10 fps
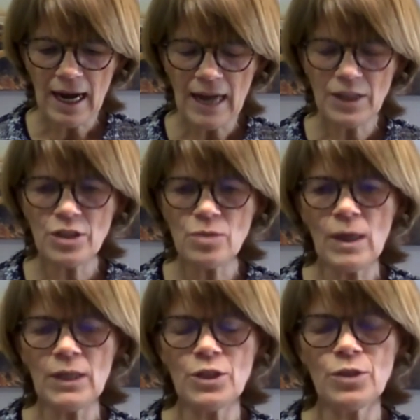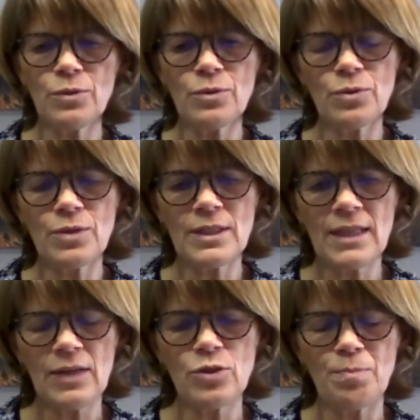just want to
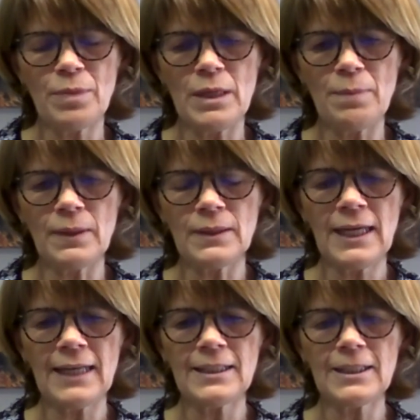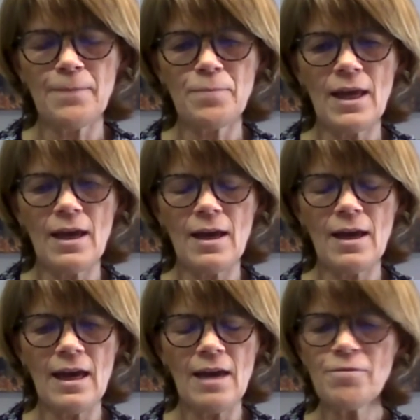say to people that
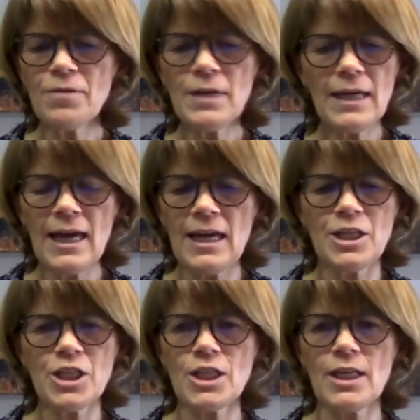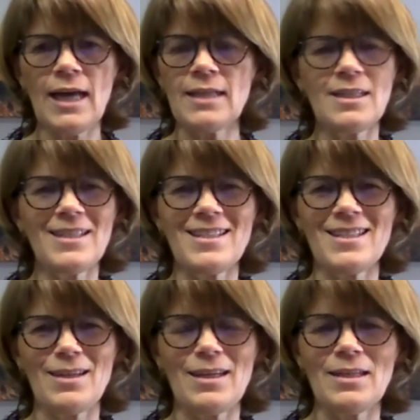every age
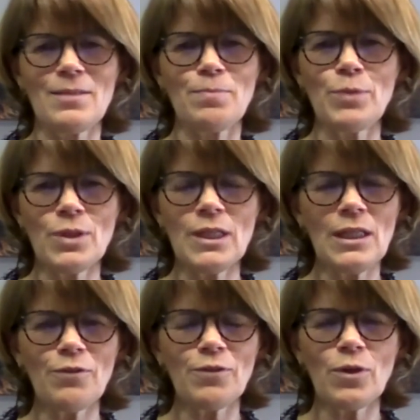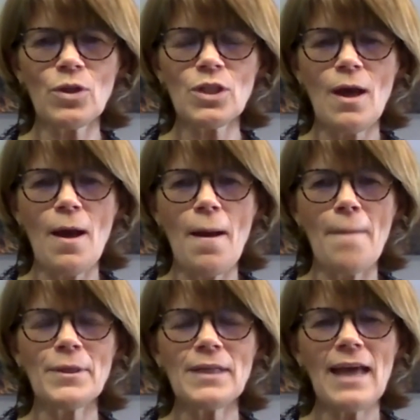is beauty, of course,
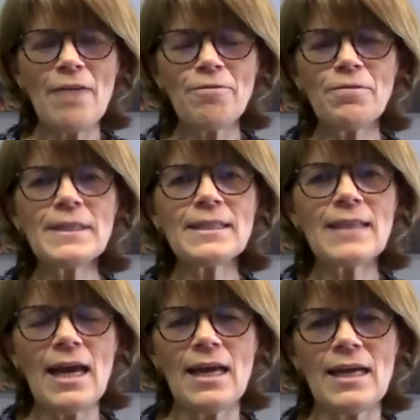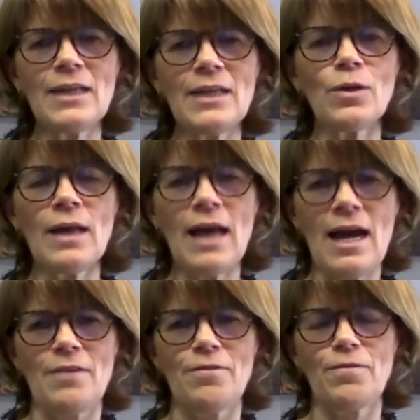but every day in your
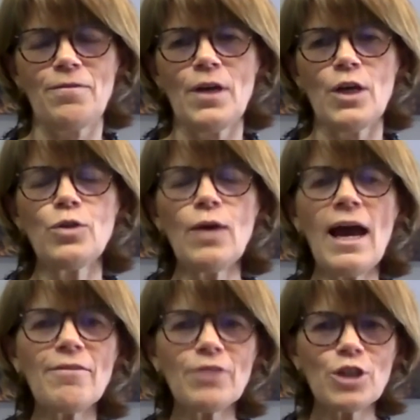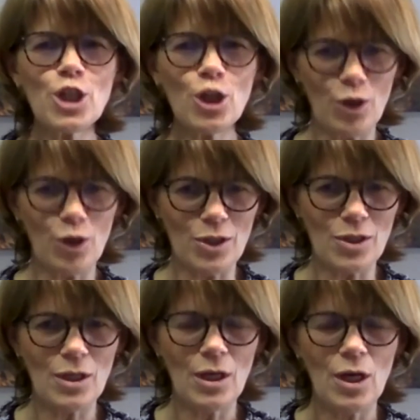life, you have a
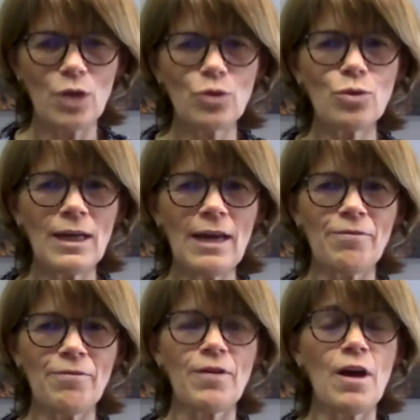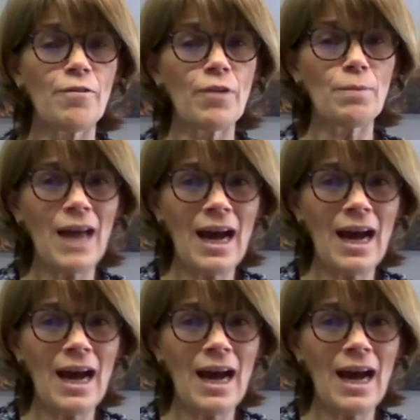choice to live from the